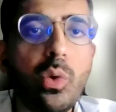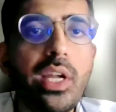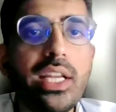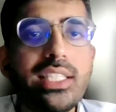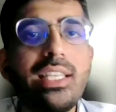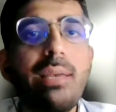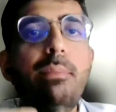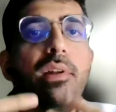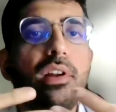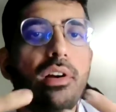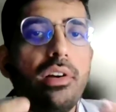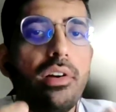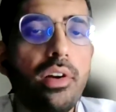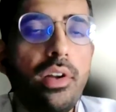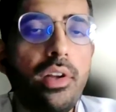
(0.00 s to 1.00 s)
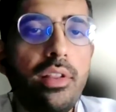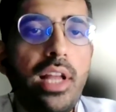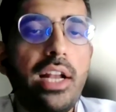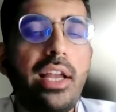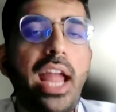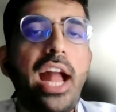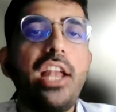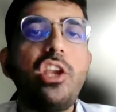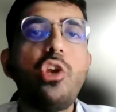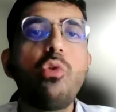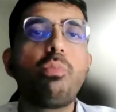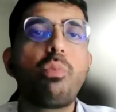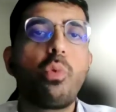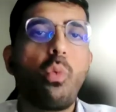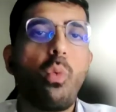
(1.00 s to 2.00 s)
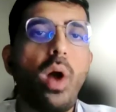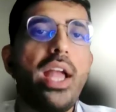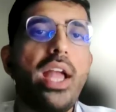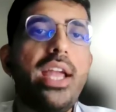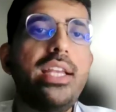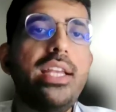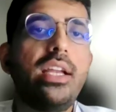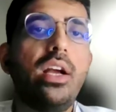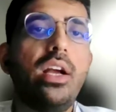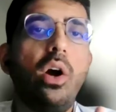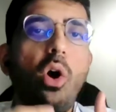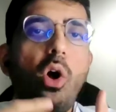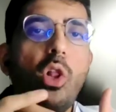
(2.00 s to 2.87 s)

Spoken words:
is doing is similar, that can you provide